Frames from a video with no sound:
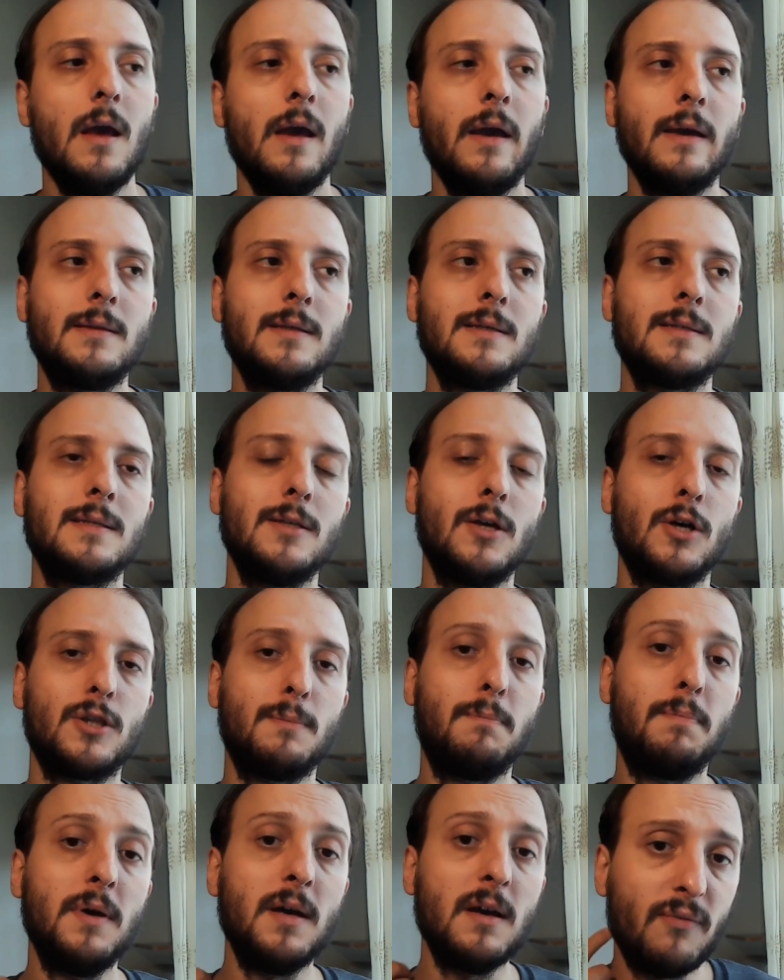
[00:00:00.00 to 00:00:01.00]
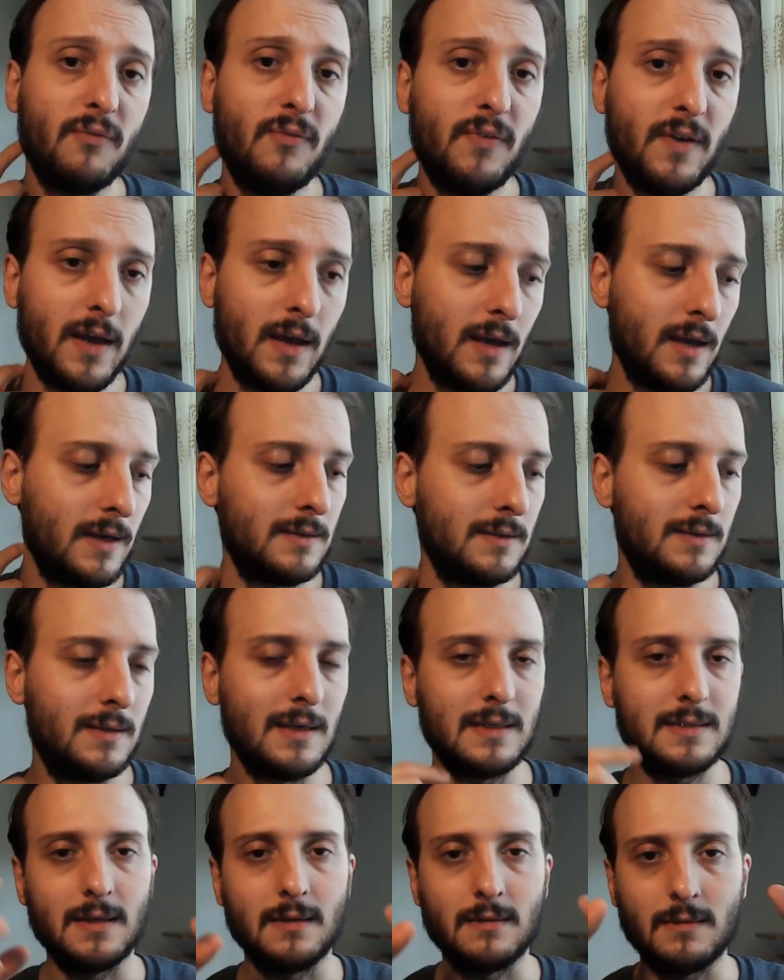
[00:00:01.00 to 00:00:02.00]
It is not perfect, there
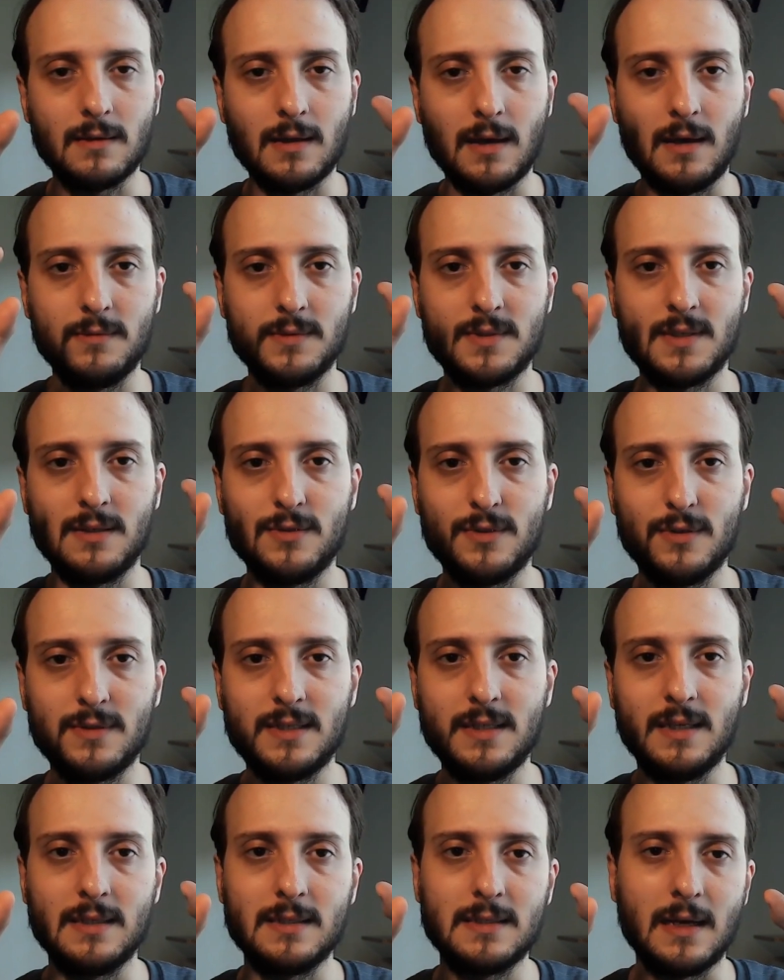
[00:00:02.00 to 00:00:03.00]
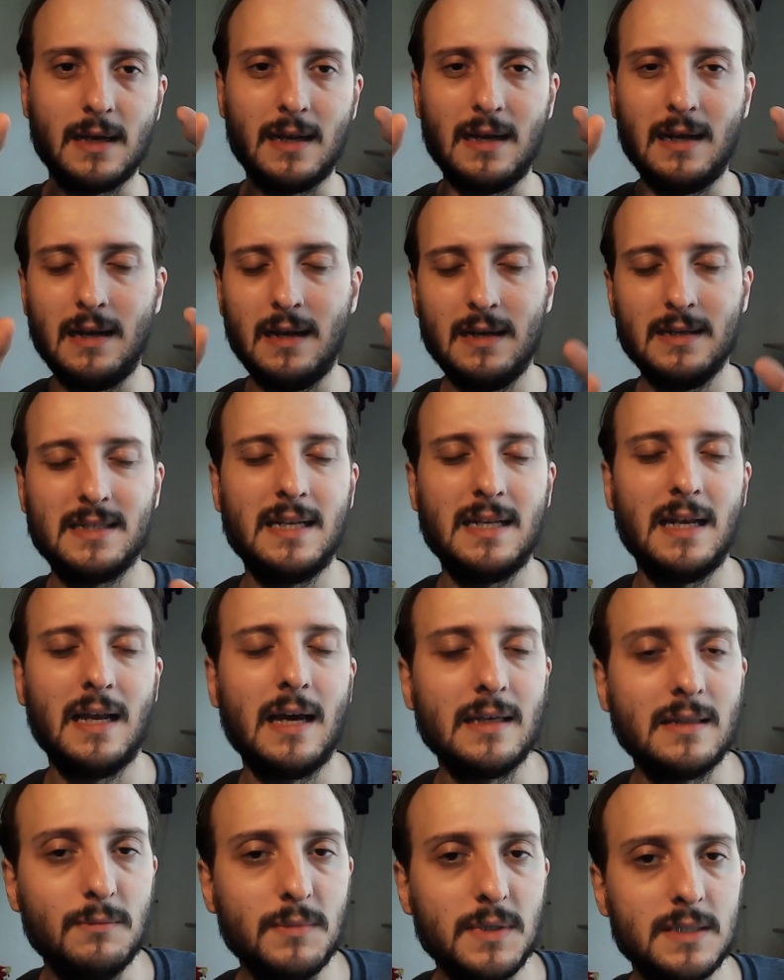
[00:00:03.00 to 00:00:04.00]
are sometimes I've just seen some
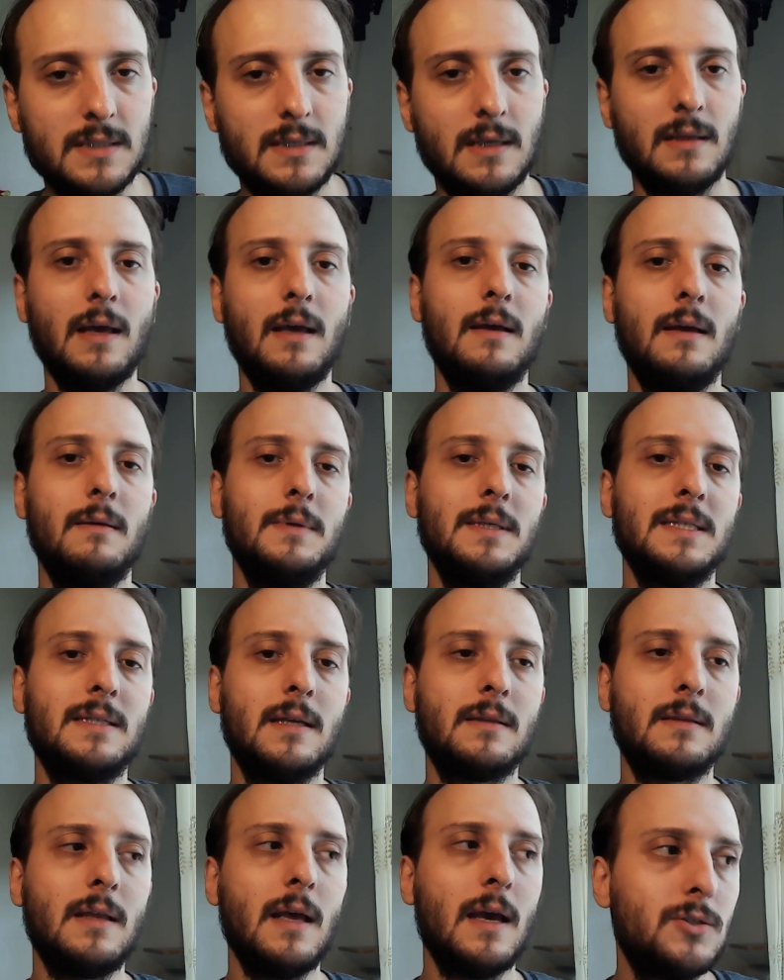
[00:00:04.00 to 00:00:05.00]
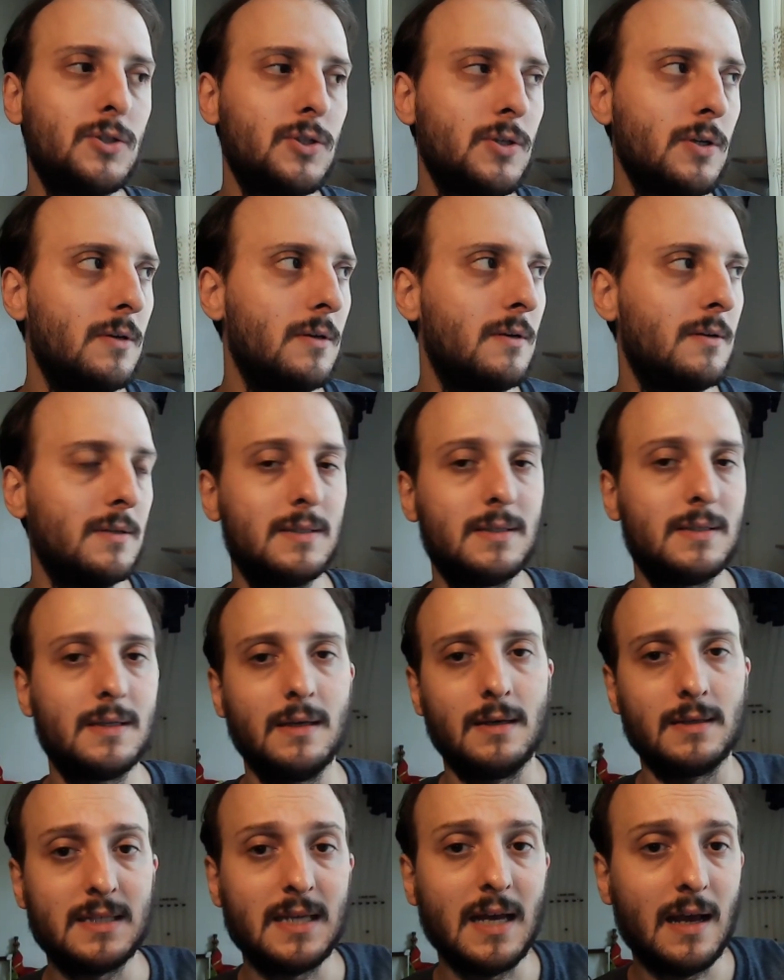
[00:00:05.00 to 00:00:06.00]
slight misdetections,
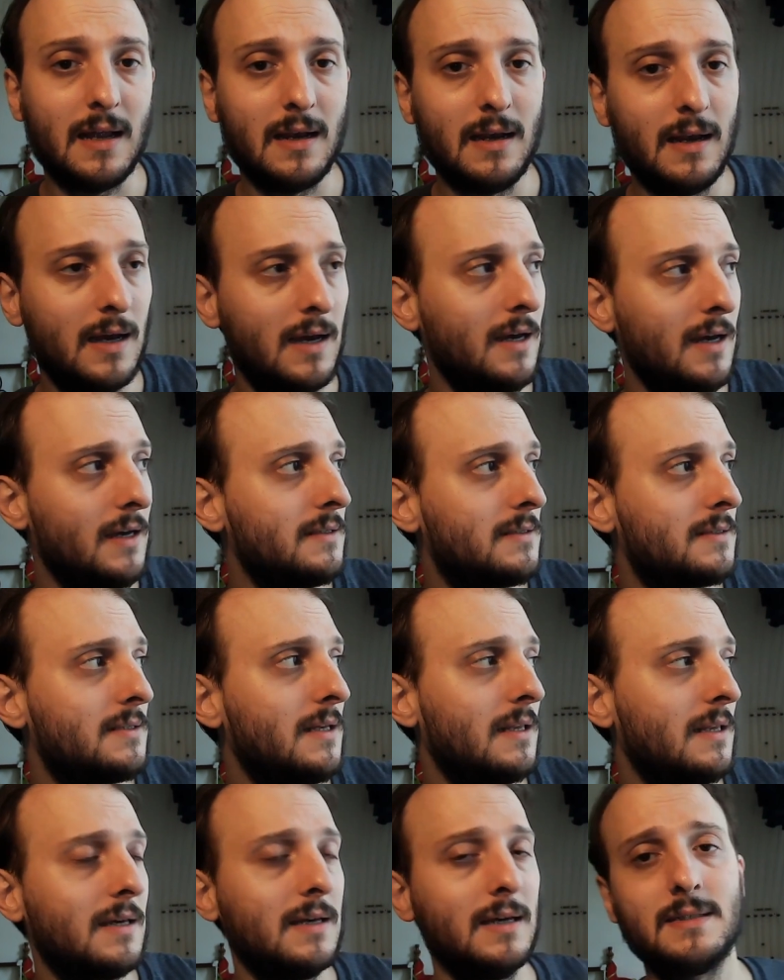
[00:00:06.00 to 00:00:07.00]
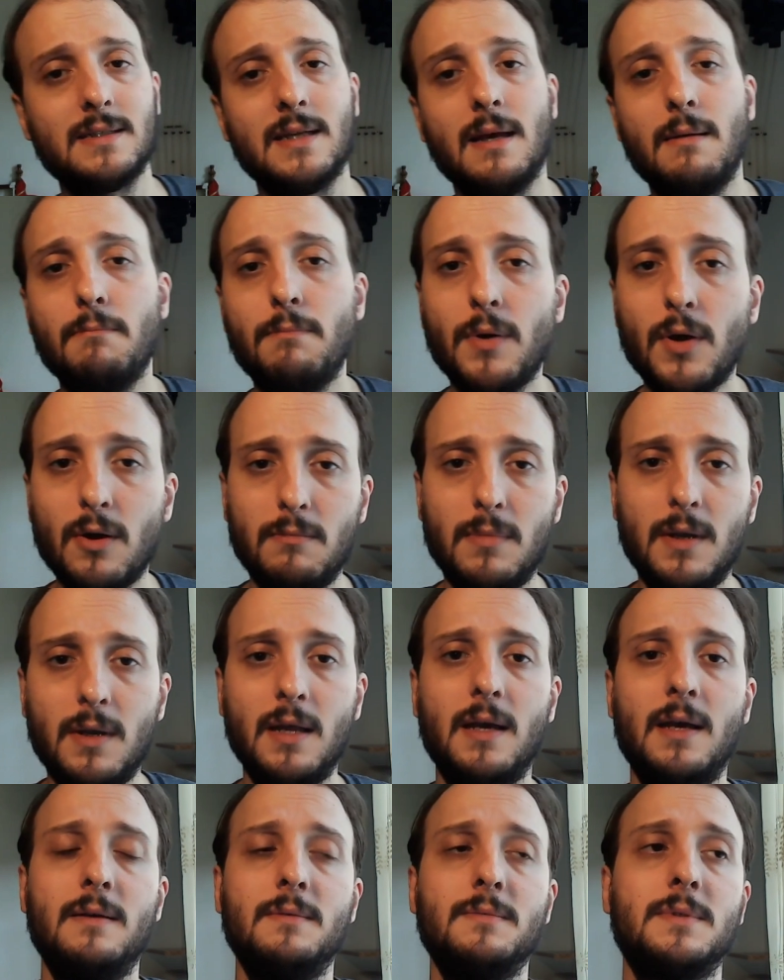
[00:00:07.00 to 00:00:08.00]
the sunlight still creates some
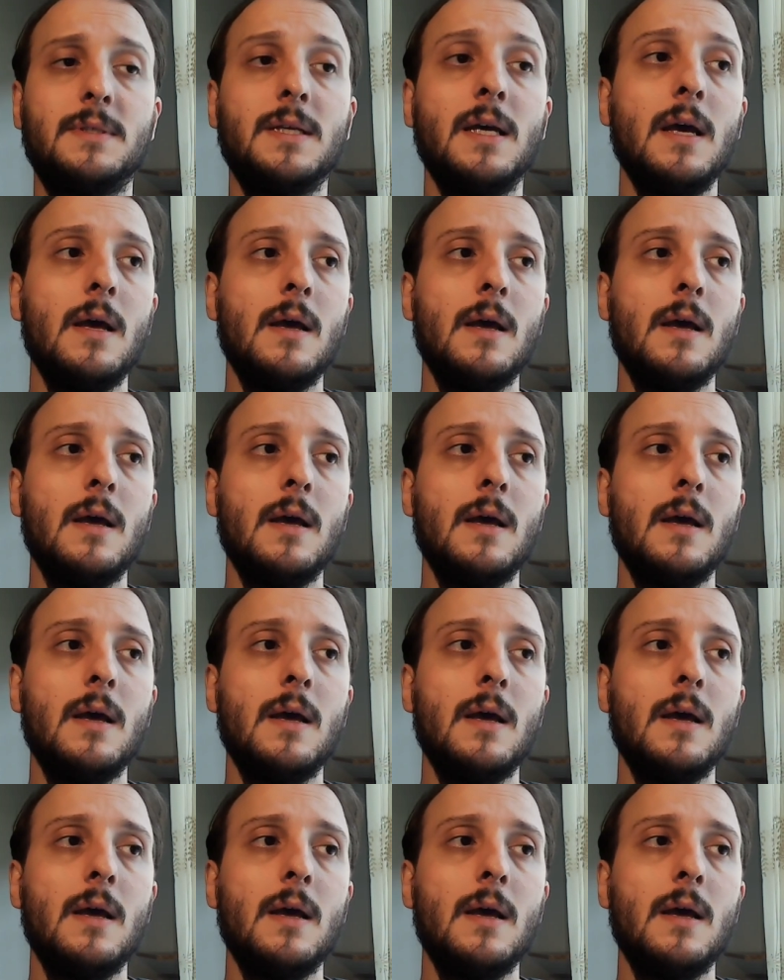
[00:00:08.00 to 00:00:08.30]
problems,